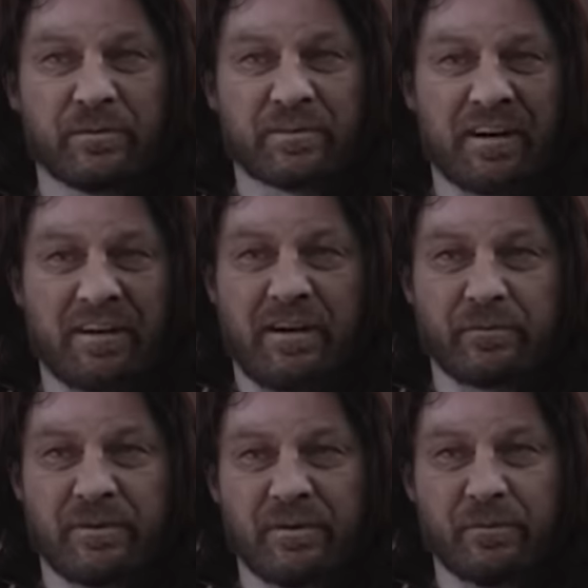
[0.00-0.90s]
as I
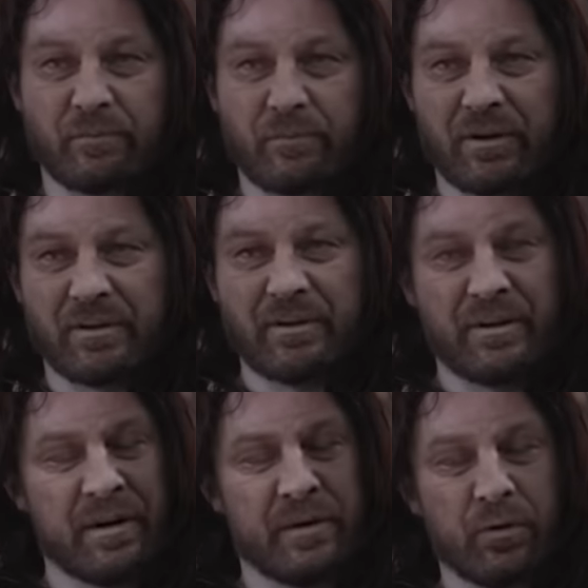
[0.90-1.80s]
have their number,
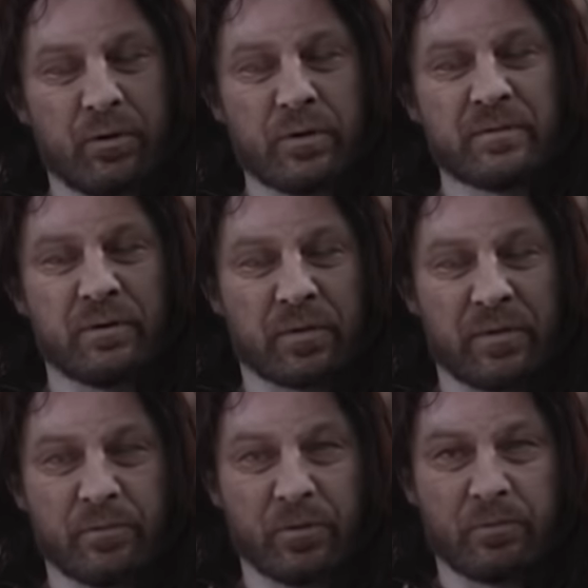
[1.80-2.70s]
I'm always looking
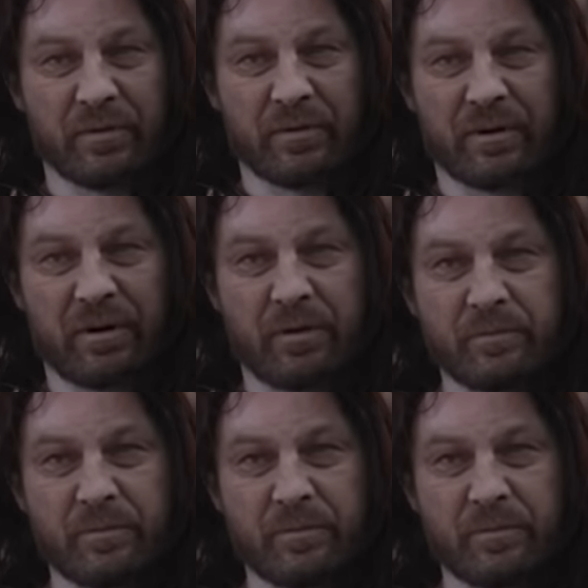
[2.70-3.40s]
them up on the gram.